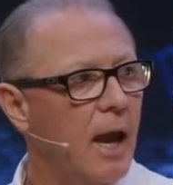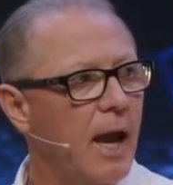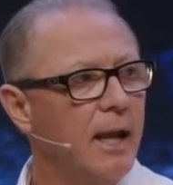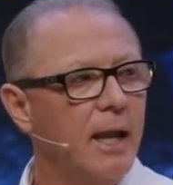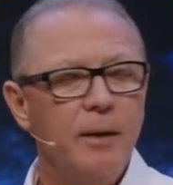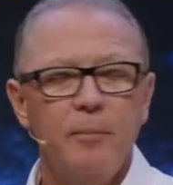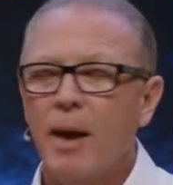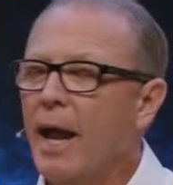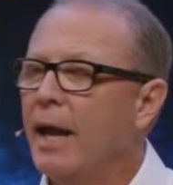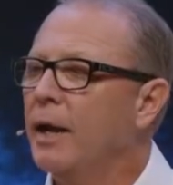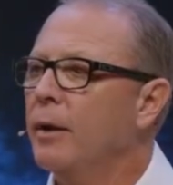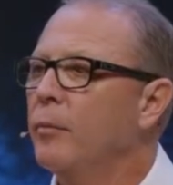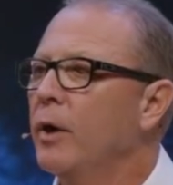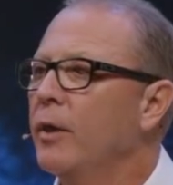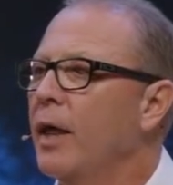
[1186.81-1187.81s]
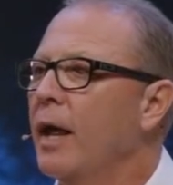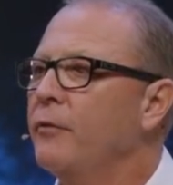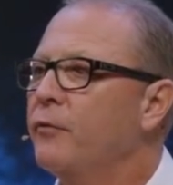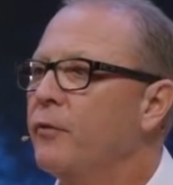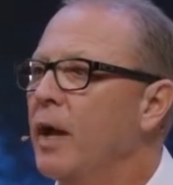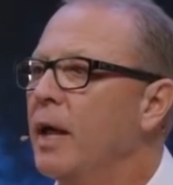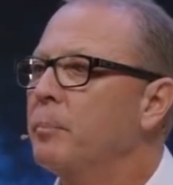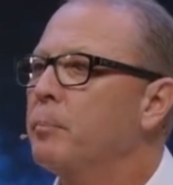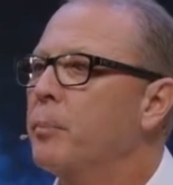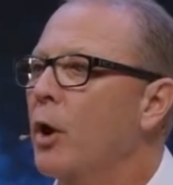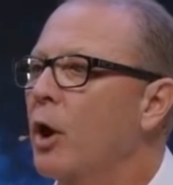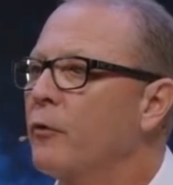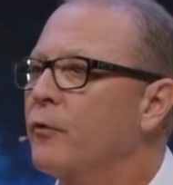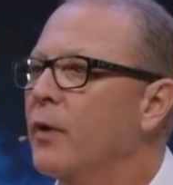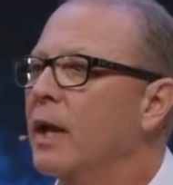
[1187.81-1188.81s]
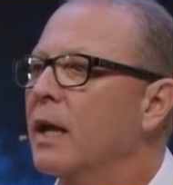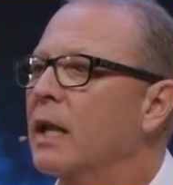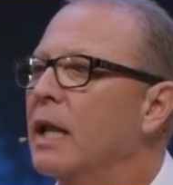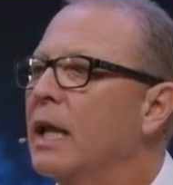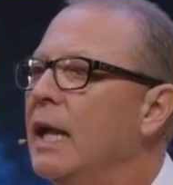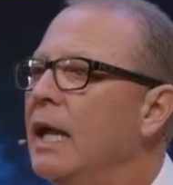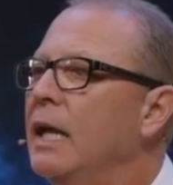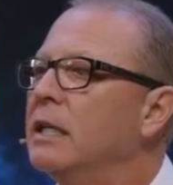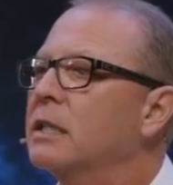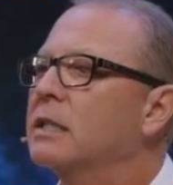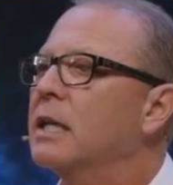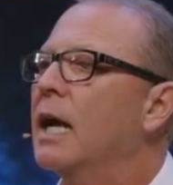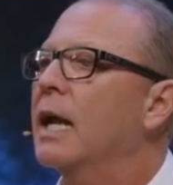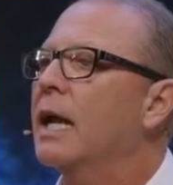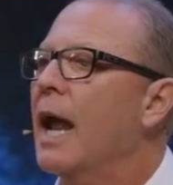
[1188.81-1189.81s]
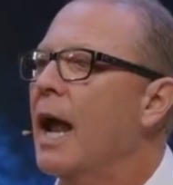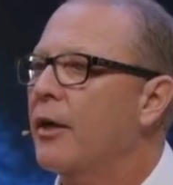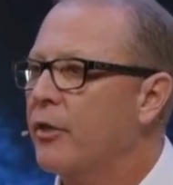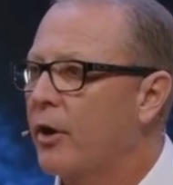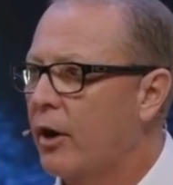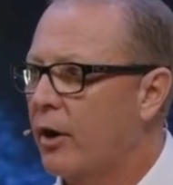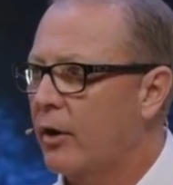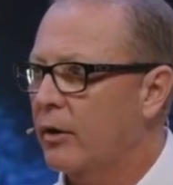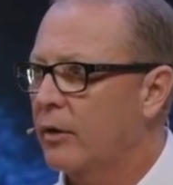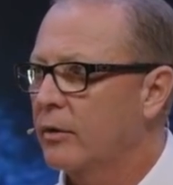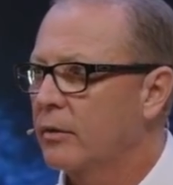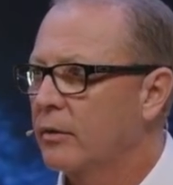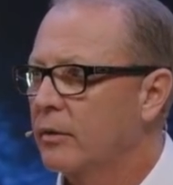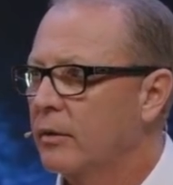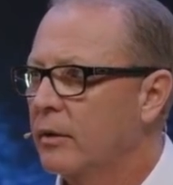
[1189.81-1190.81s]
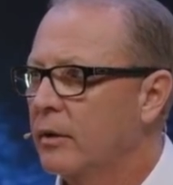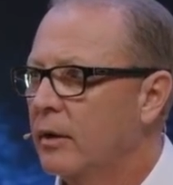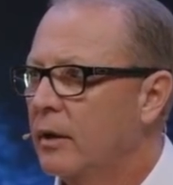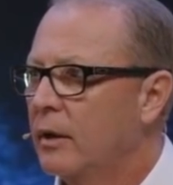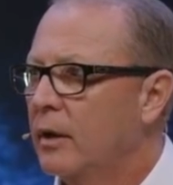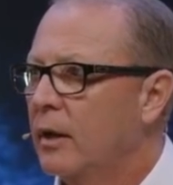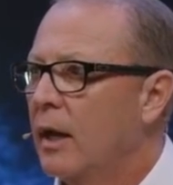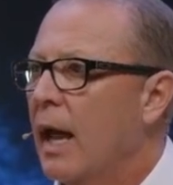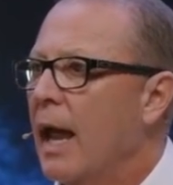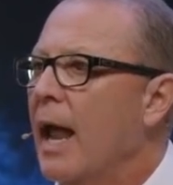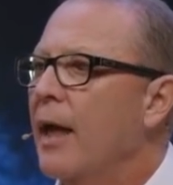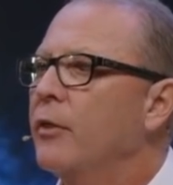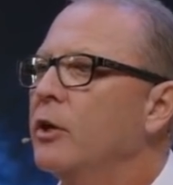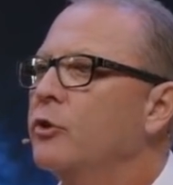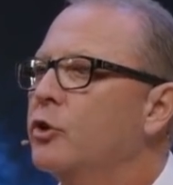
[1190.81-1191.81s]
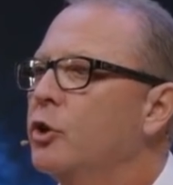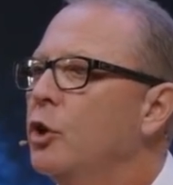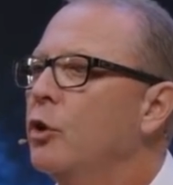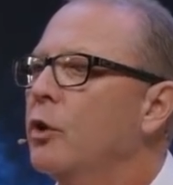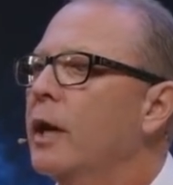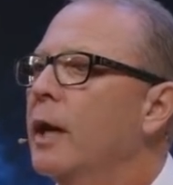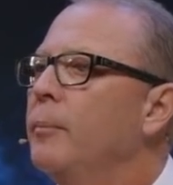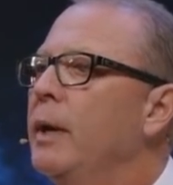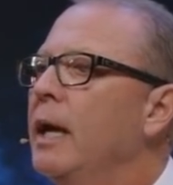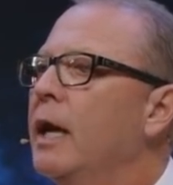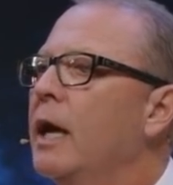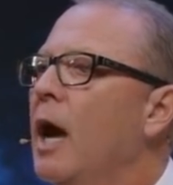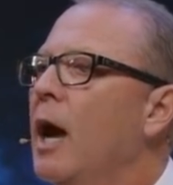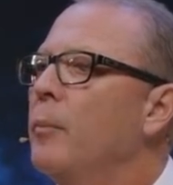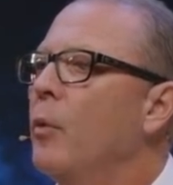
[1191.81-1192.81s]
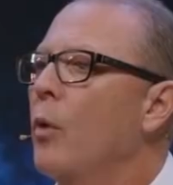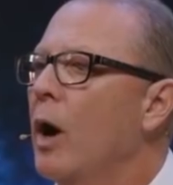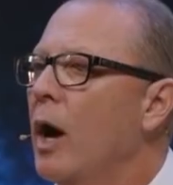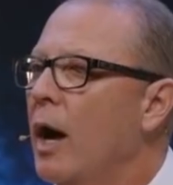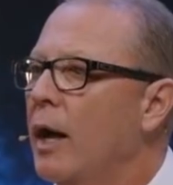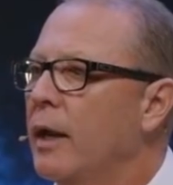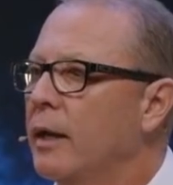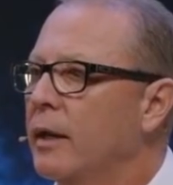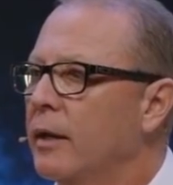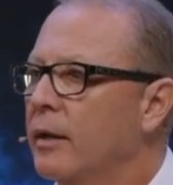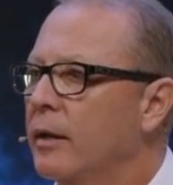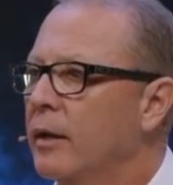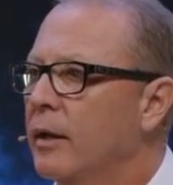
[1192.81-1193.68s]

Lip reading: And he made them where they fit perfectly together. And the two can become one.